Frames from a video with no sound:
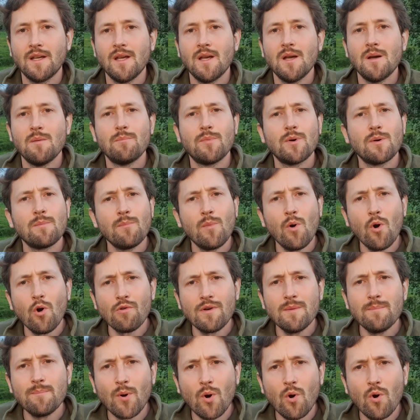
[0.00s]
But more
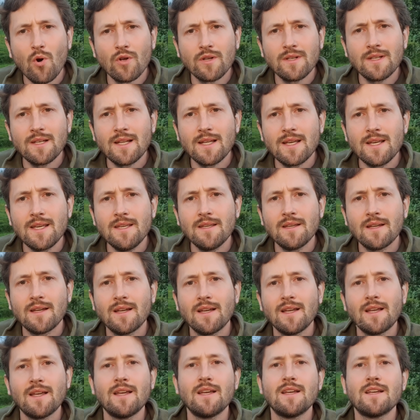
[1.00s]
importantly,
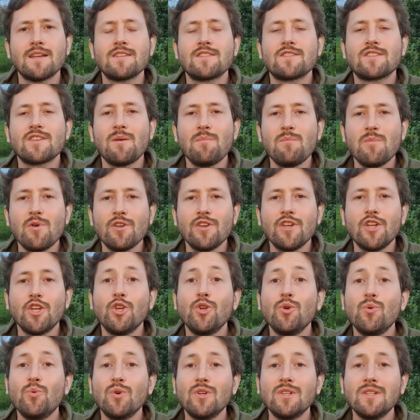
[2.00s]
someone
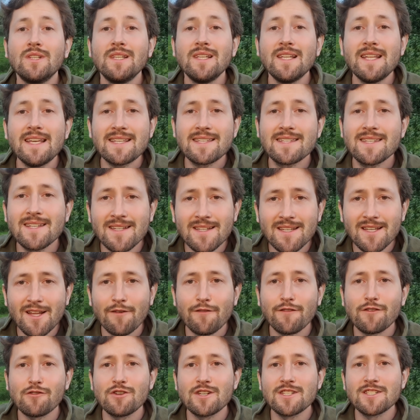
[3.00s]
who will listen
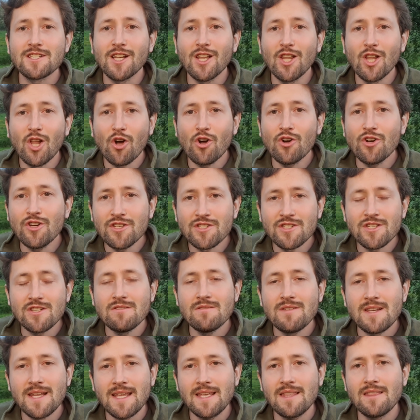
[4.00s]
for as long as you
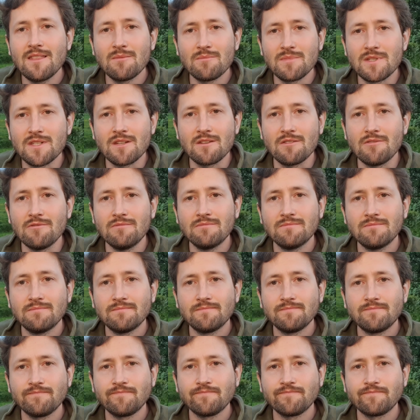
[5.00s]
need them to.
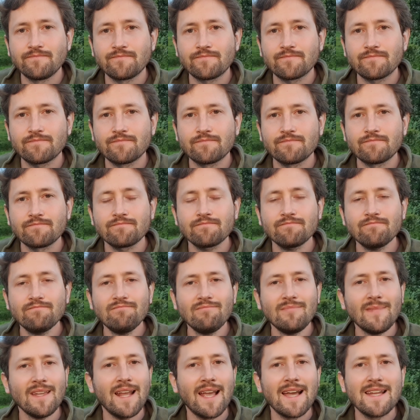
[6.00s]

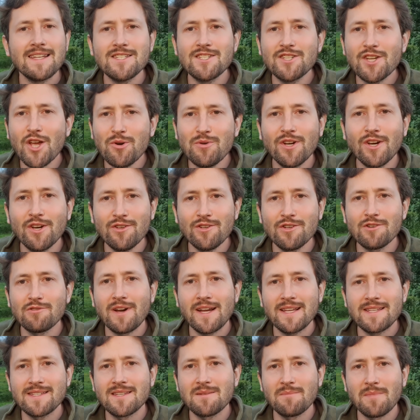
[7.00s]
And don't
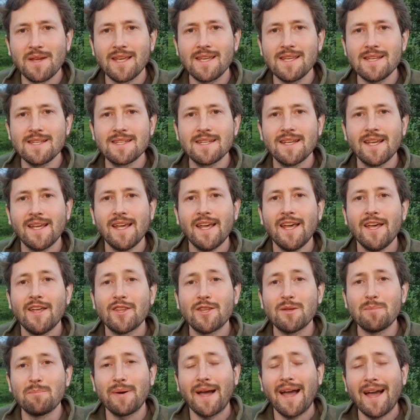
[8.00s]
underestimate
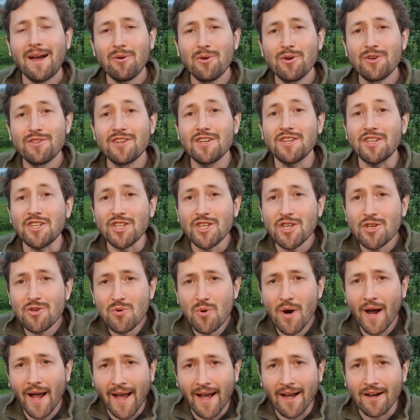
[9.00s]
the power that you
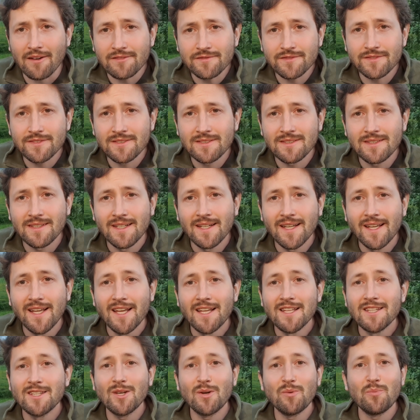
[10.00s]
have,
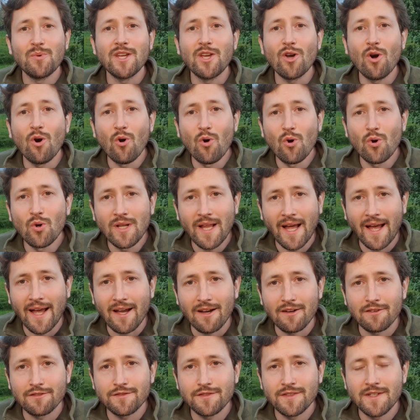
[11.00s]
that we all
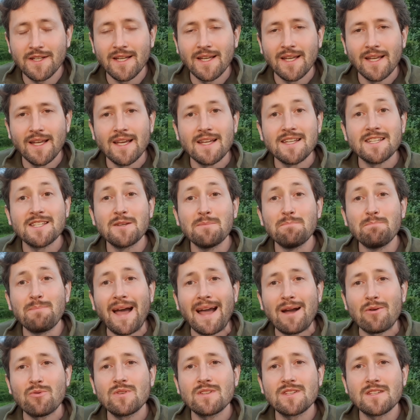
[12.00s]
have, to
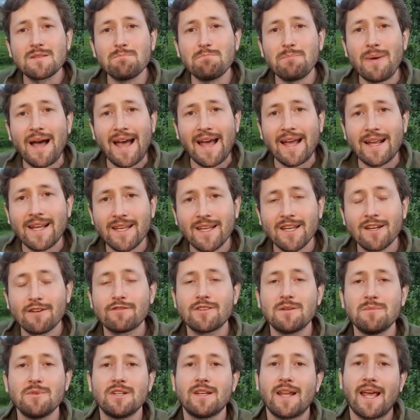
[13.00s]
bounce back
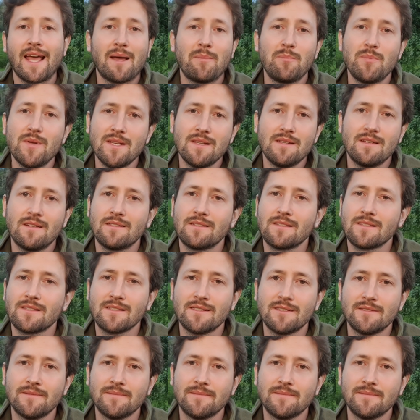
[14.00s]
from unhappiness.